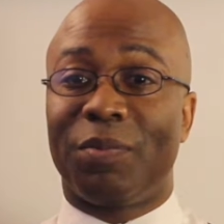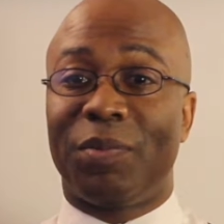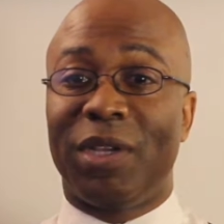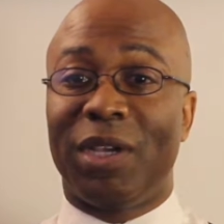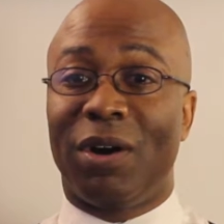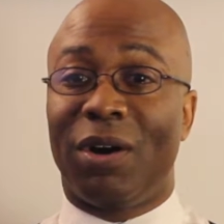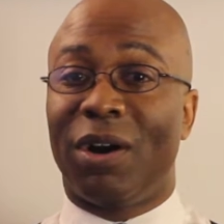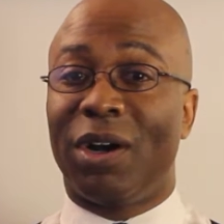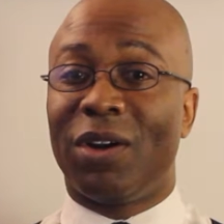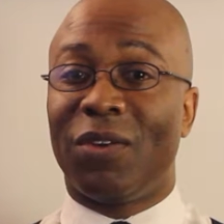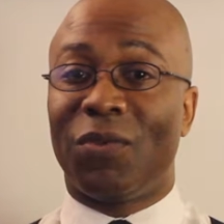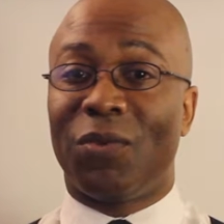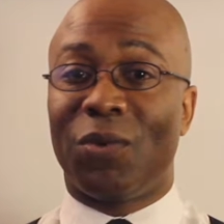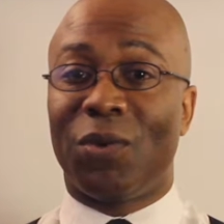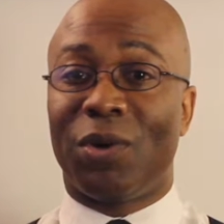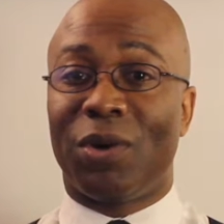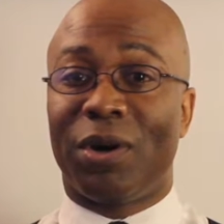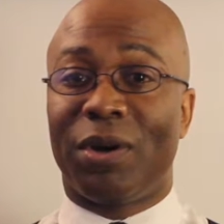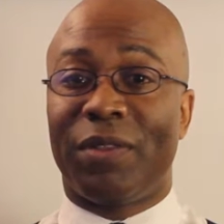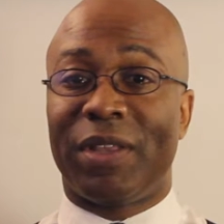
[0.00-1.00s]
The Art of
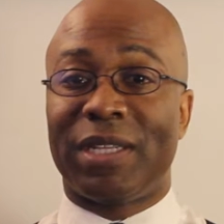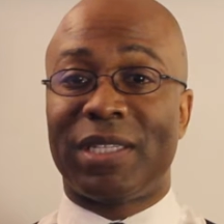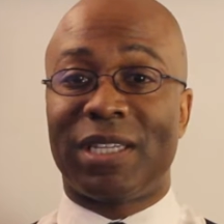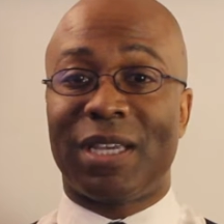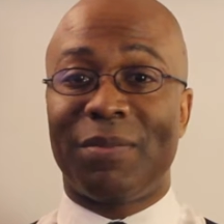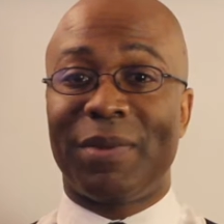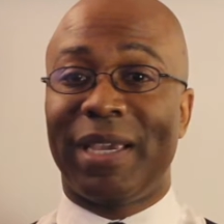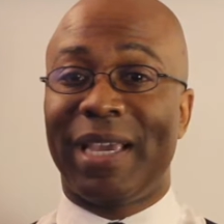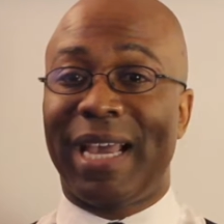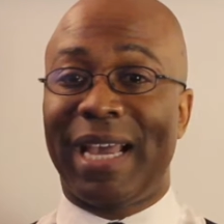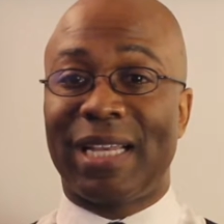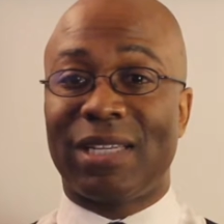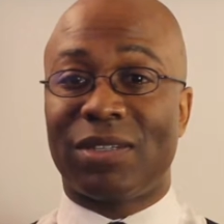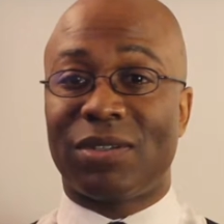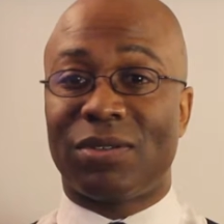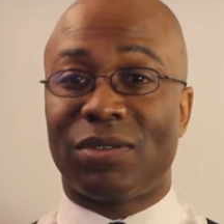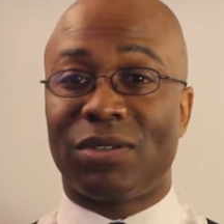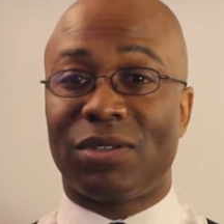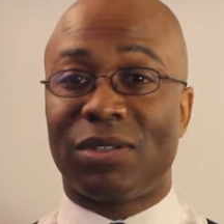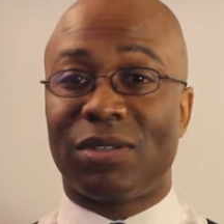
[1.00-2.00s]
War, that some
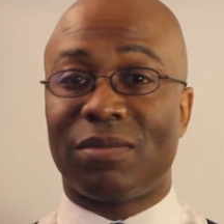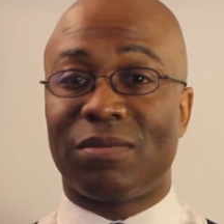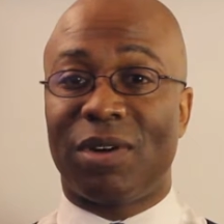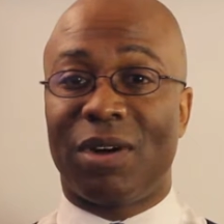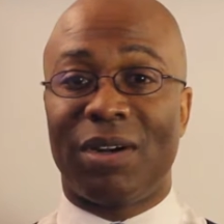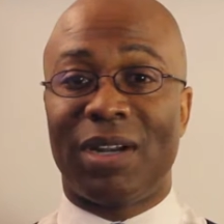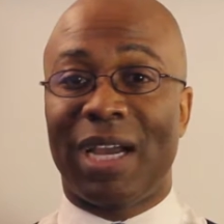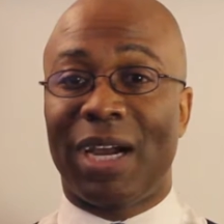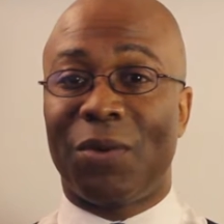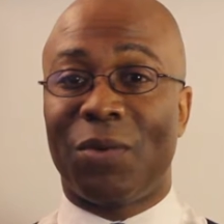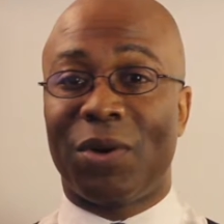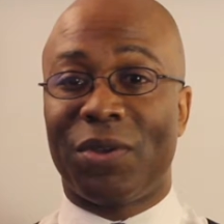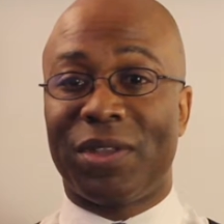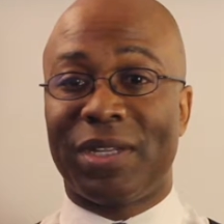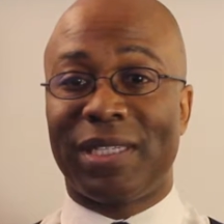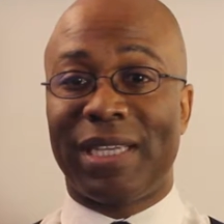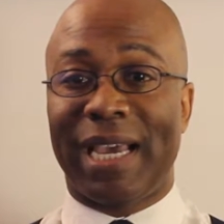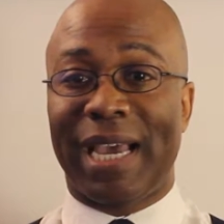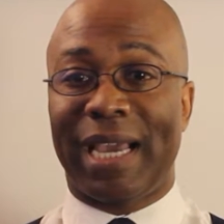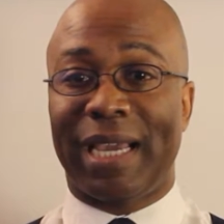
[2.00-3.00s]
castles are not worth
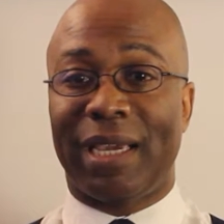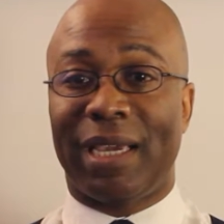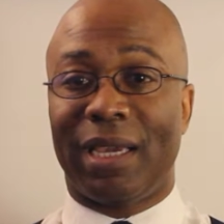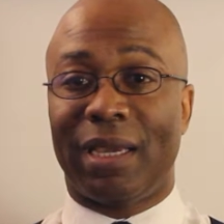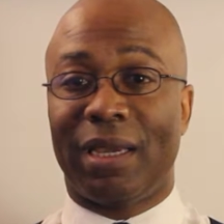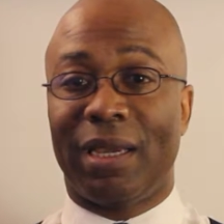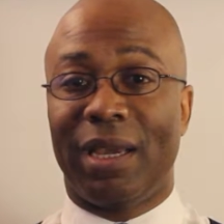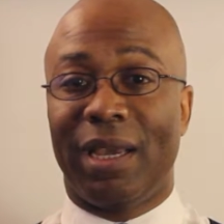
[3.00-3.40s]
attacking,